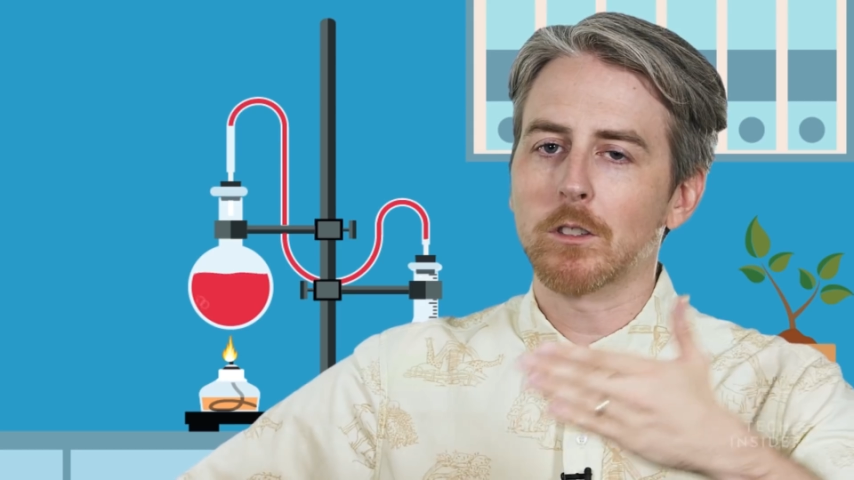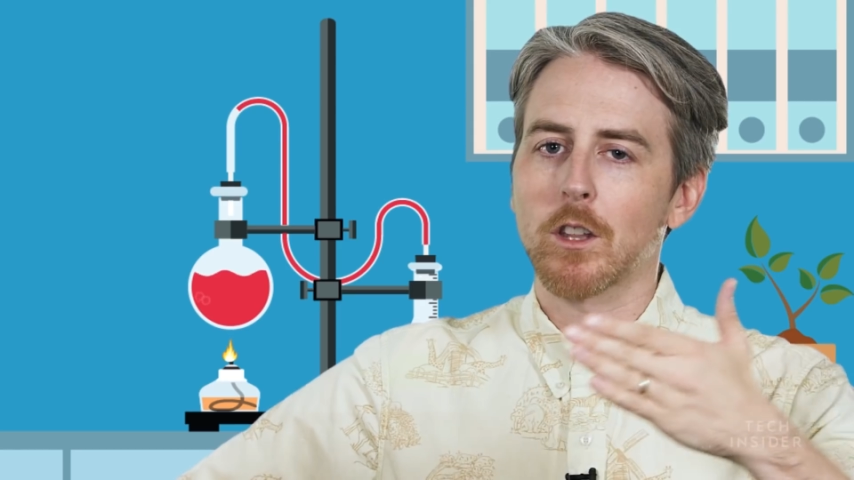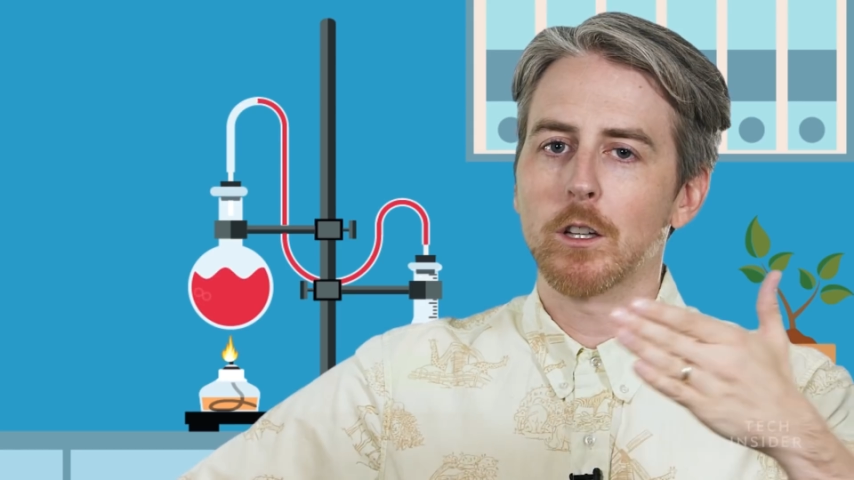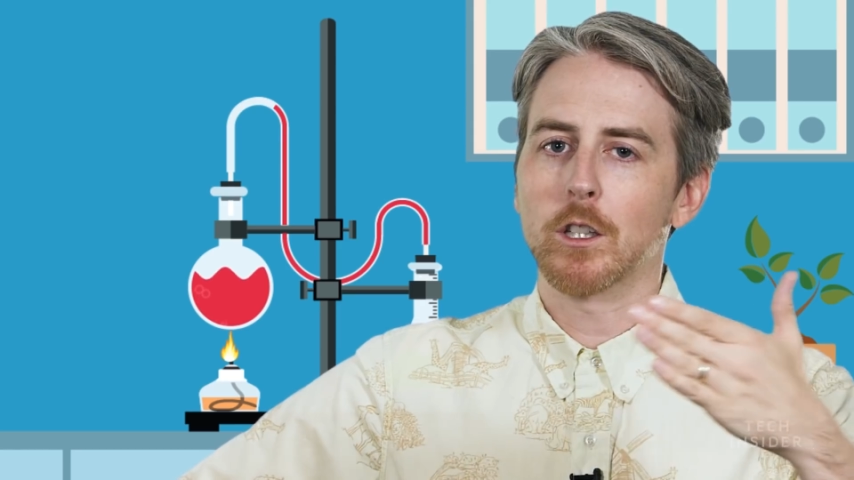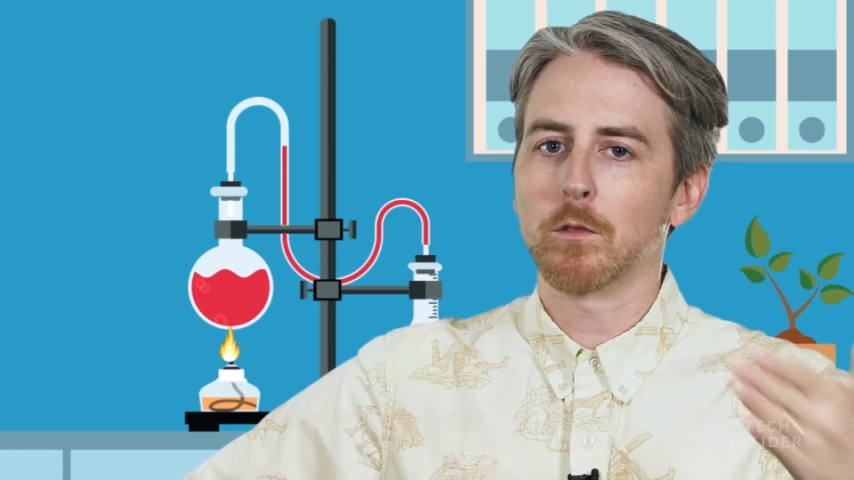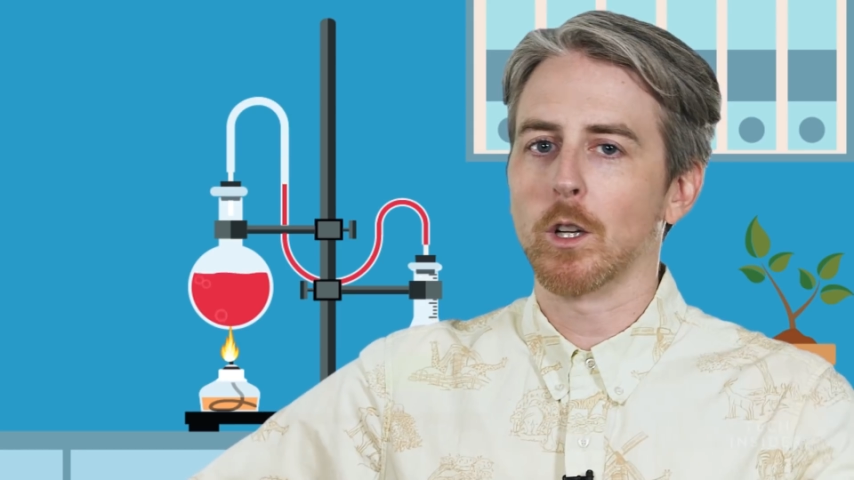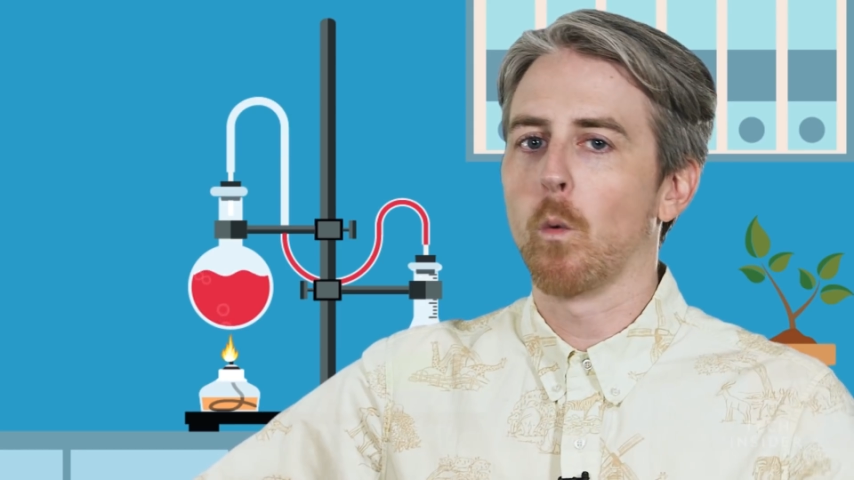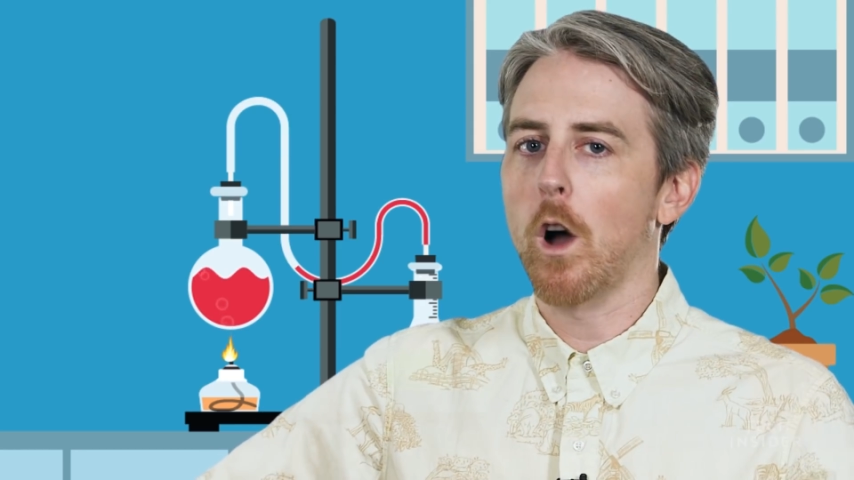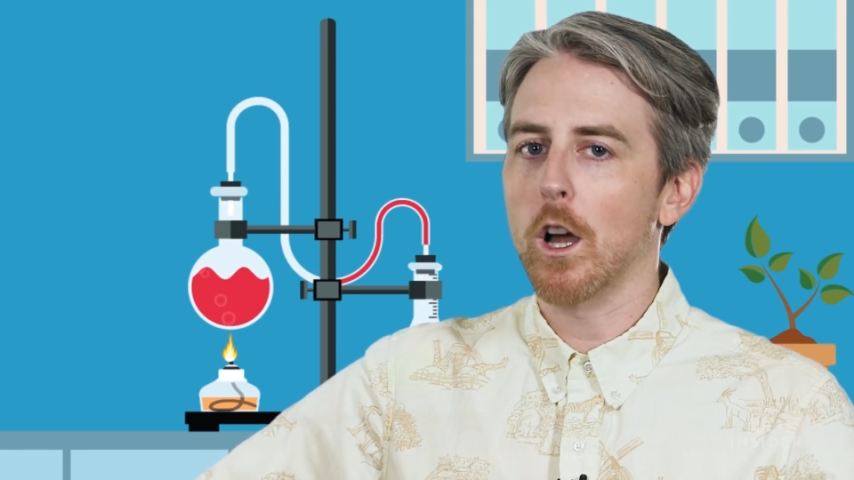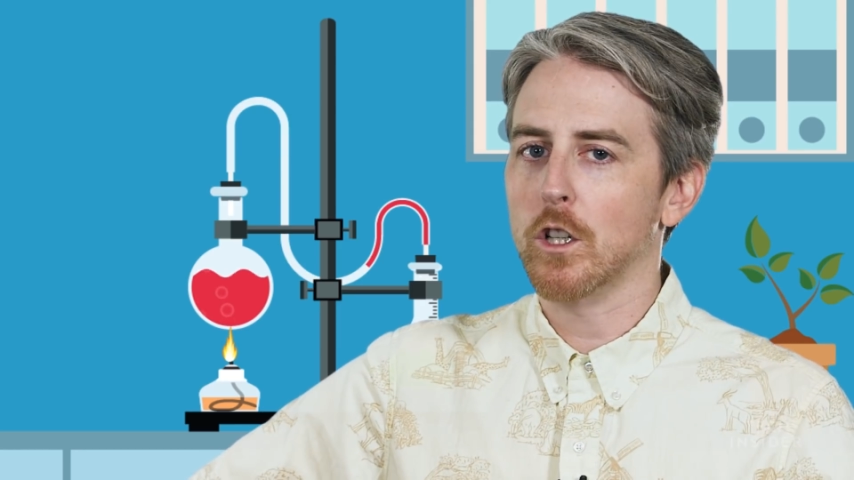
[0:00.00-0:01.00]
just thought you're supposed to like
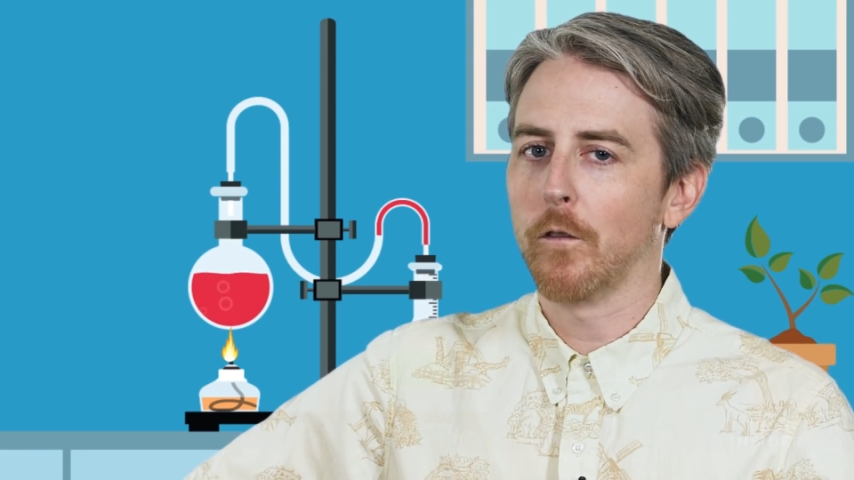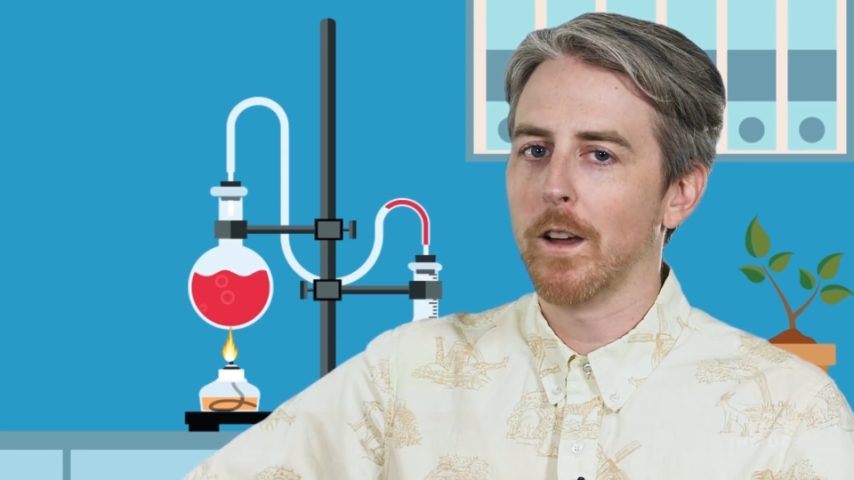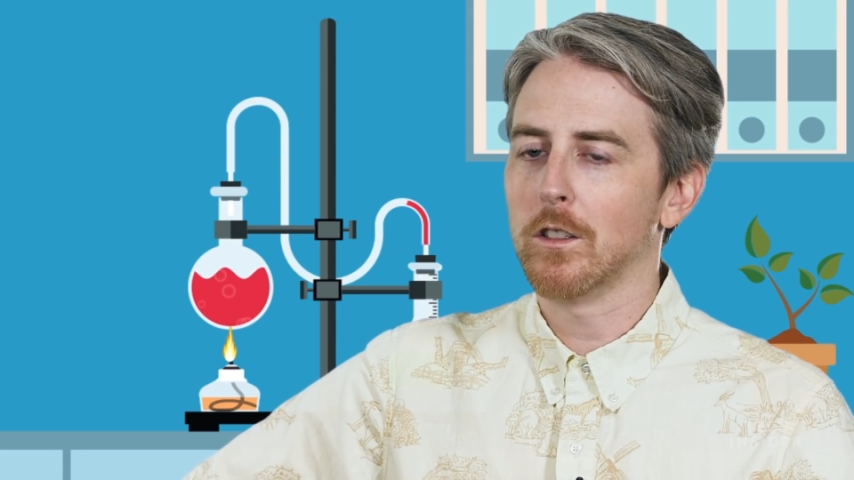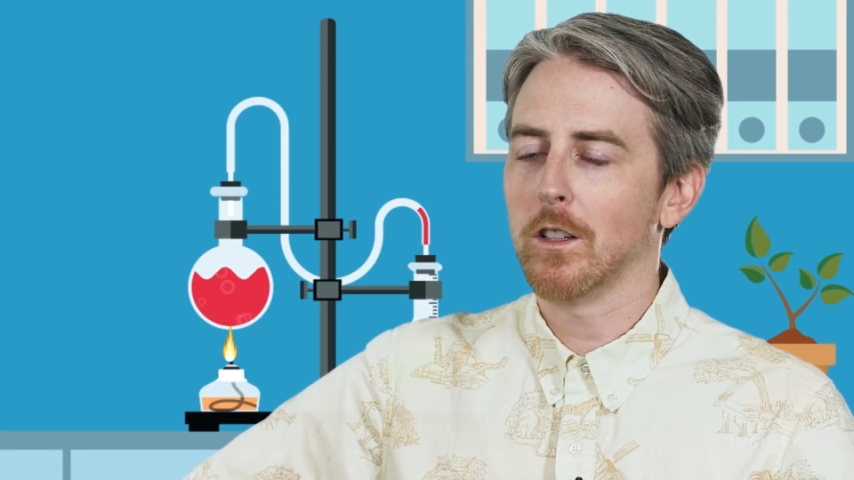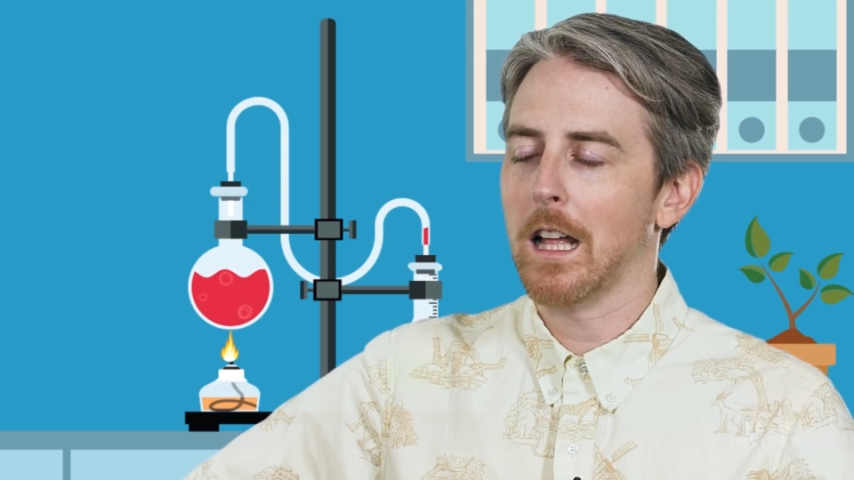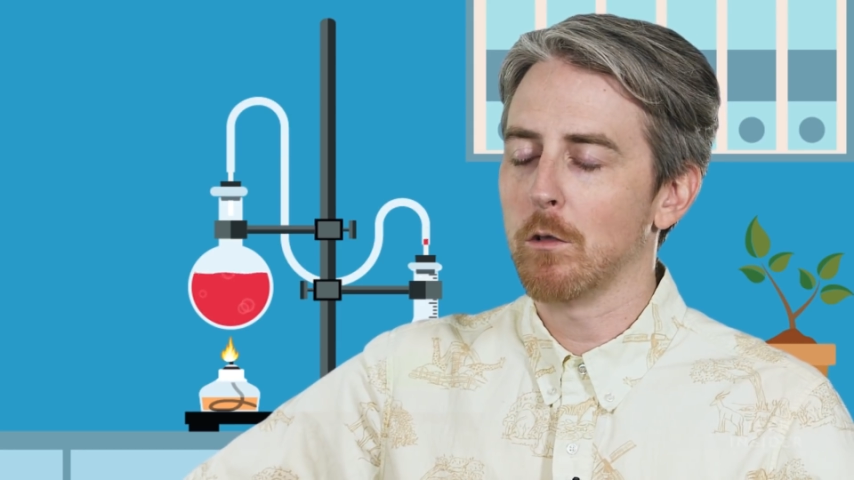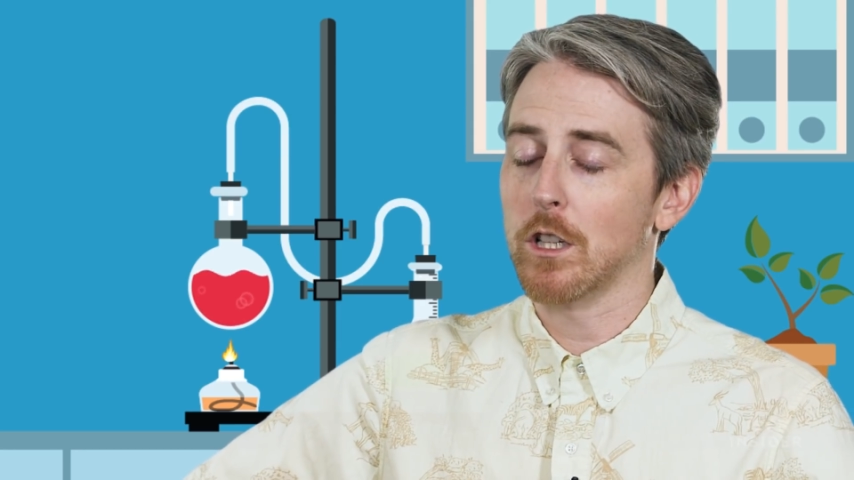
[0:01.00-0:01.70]
wash your face a lot,